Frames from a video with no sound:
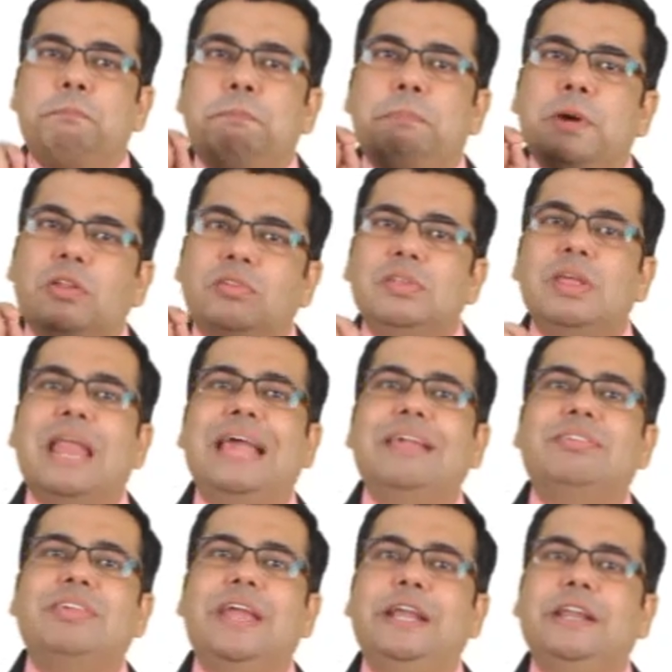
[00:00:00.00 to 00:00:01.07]
personal
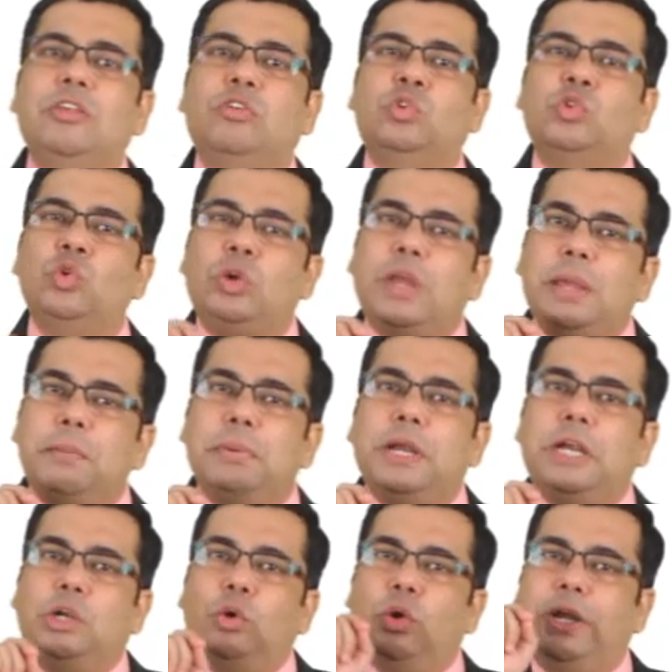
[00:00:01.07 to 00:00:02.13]
eyesight is suitable
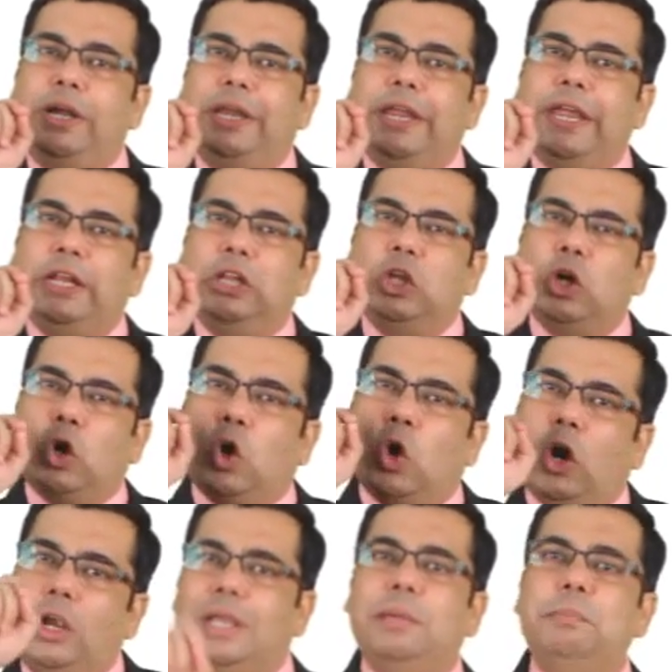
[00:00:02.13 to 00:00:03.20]
to detect the
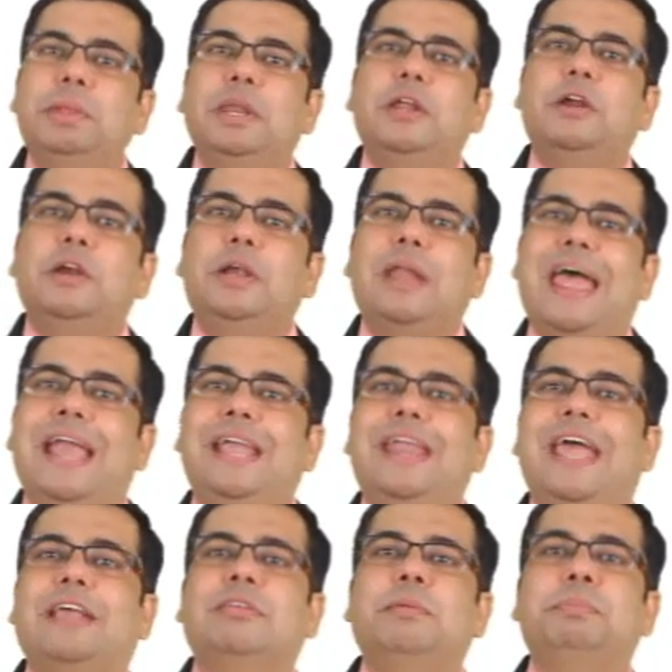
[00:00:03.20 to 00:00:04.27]
contaminant at
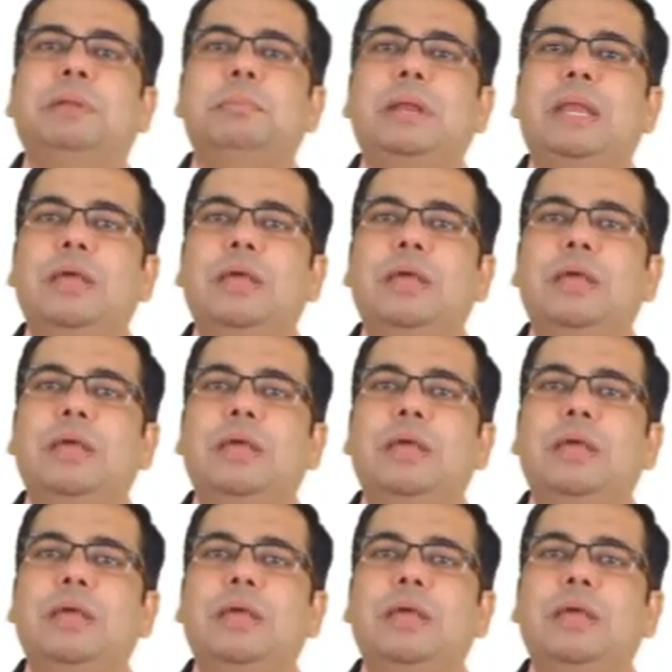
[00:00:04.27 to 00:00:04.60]
the acceptable